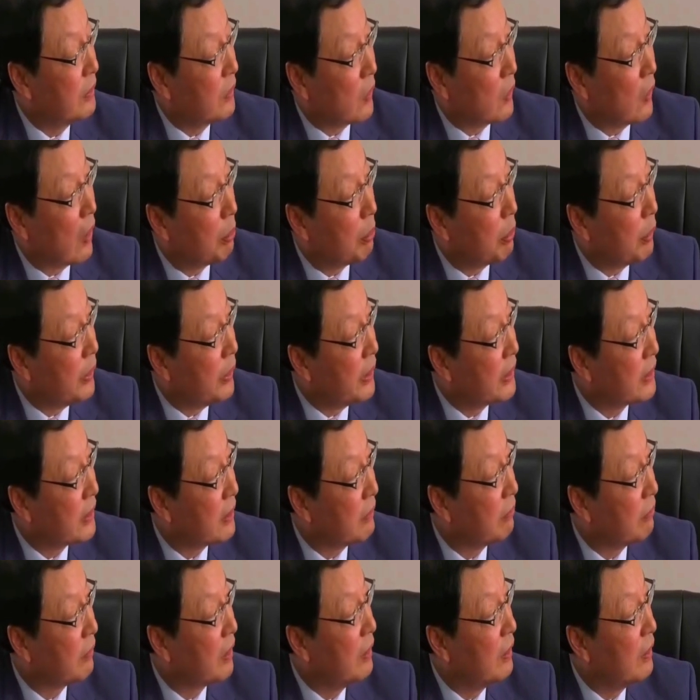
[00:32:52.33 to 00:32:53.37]

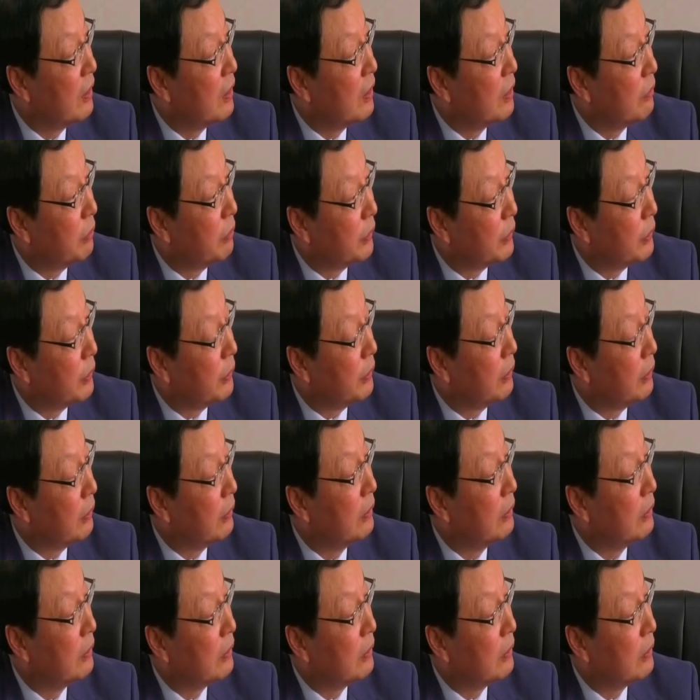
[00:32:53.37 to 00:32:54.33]
cooperation between